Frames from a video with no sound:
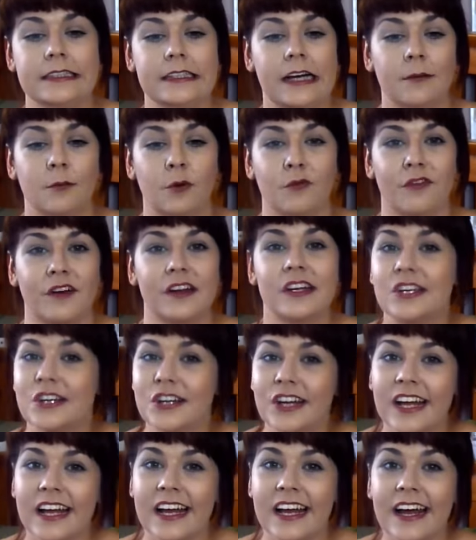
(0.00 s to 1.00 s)
I'm not very
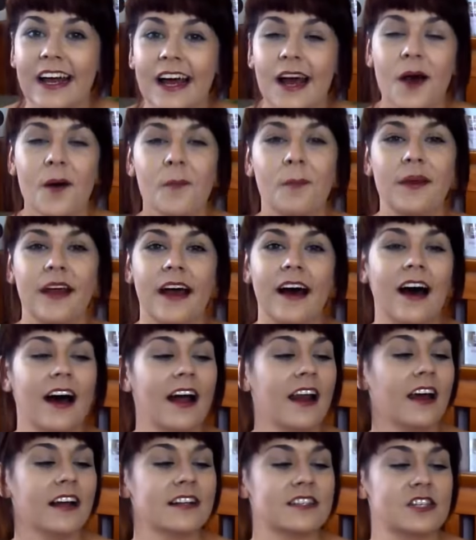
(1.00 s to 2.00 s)
good at it. But yeah,
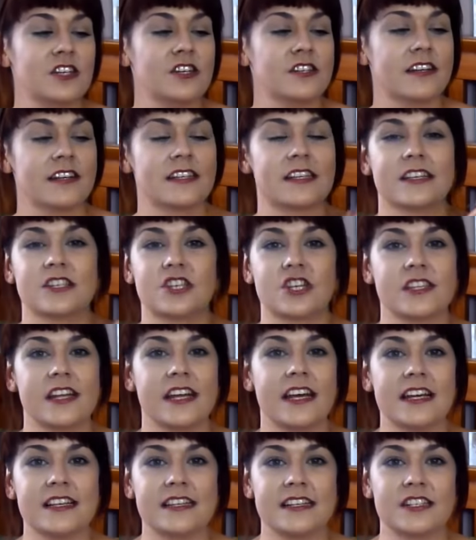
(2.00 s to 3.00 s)
I like to use this, it's just
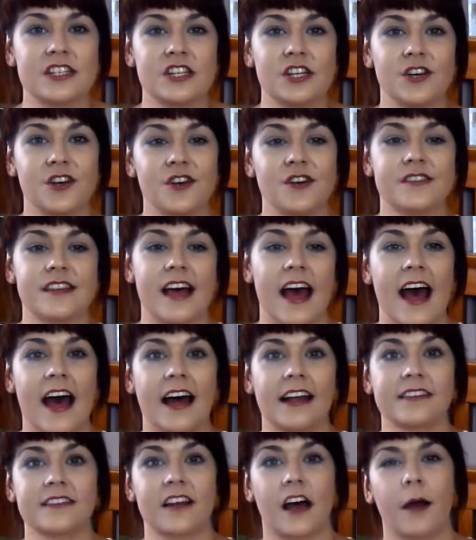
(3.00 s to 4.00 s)
easy to use,
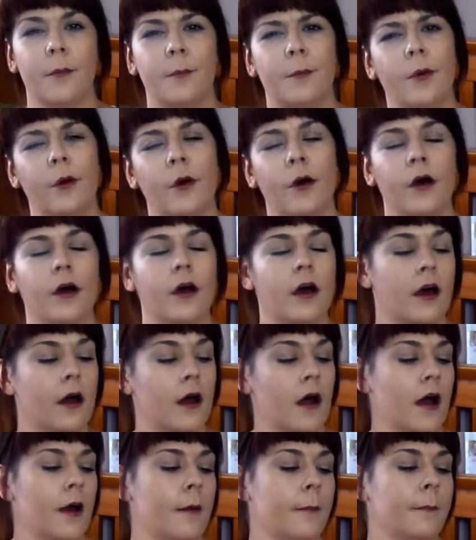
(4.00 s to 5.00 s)
and I put
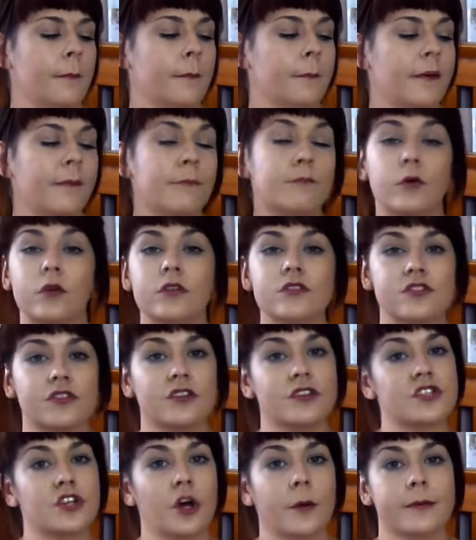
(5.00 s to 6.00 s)
bronzer
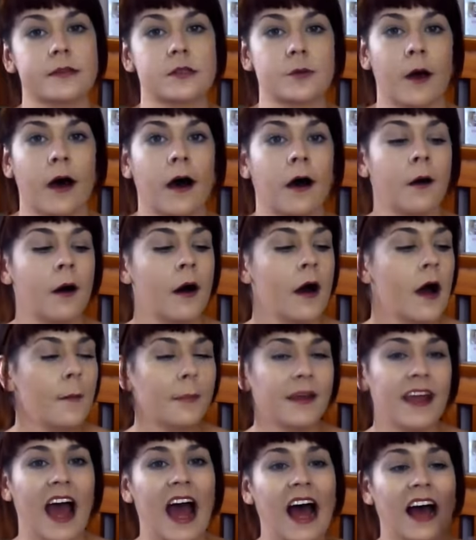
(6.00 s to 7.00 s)
on top as well.
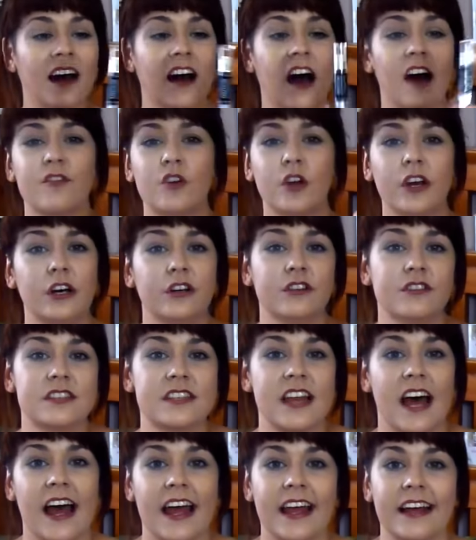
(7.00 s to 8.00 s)
But yeah, I've got it on
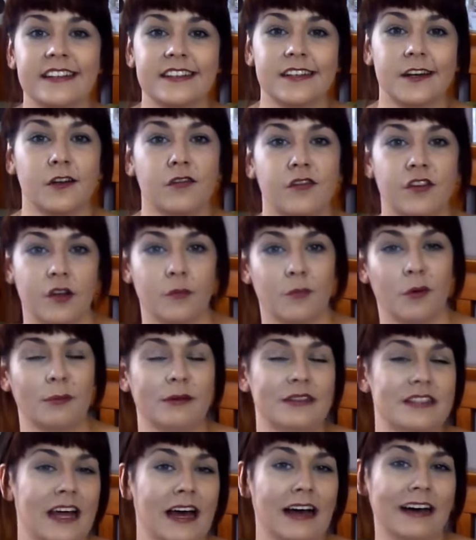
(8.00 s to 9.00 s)
today. I don't know if you can
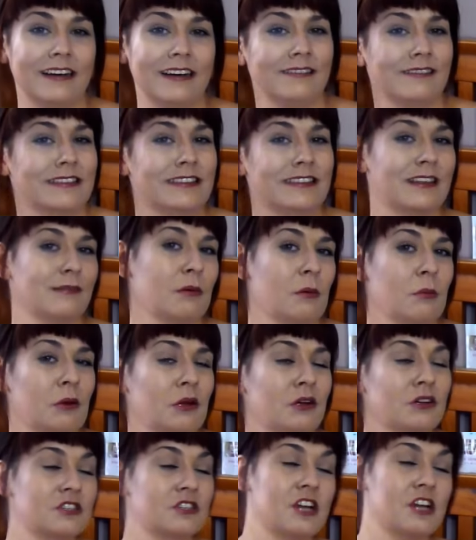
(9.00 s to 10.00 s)
probably tell, because I probably
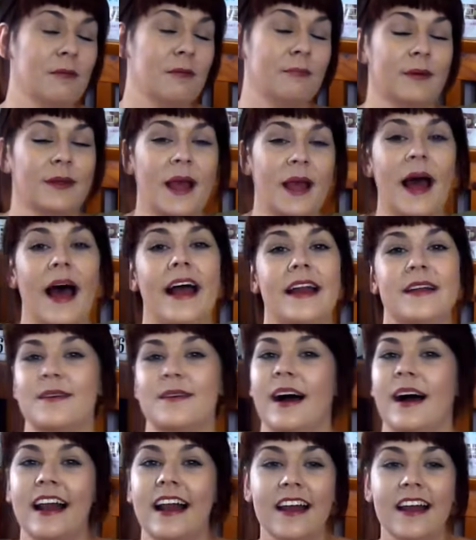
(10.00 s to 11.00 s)
look shit, but yeah, anyway,
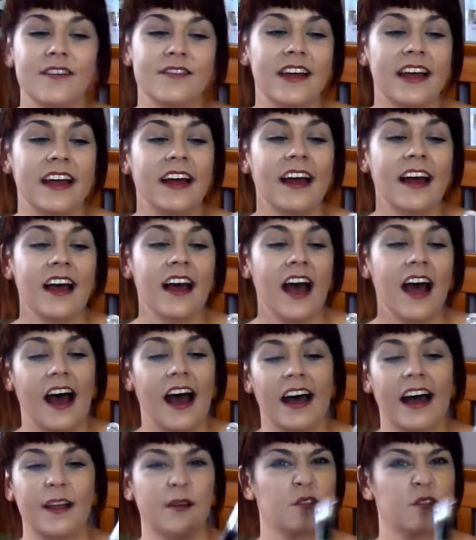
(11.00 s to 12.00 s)
I love it,
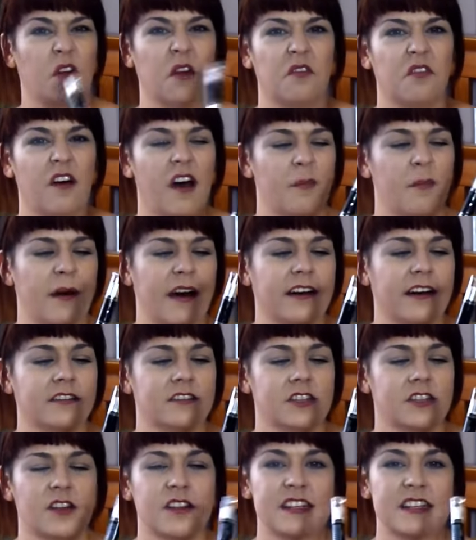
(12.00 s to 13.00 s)
and it was only £5,
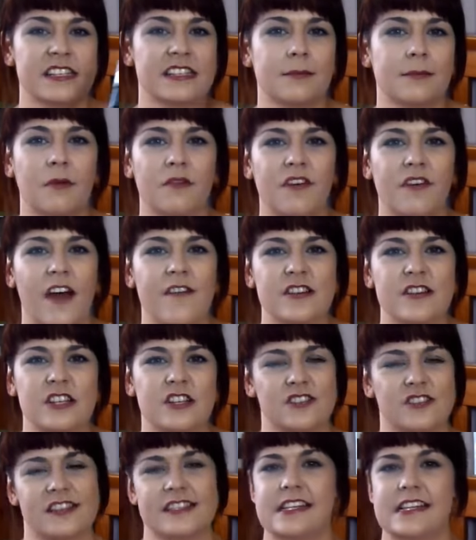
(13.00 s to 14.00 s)
so this is in my favourites
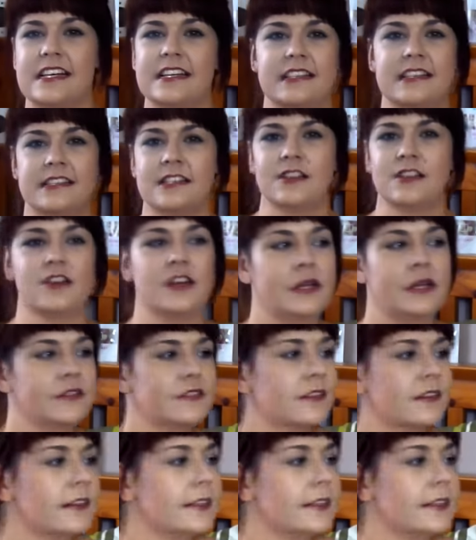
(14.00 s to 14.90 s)
because it's easy to use.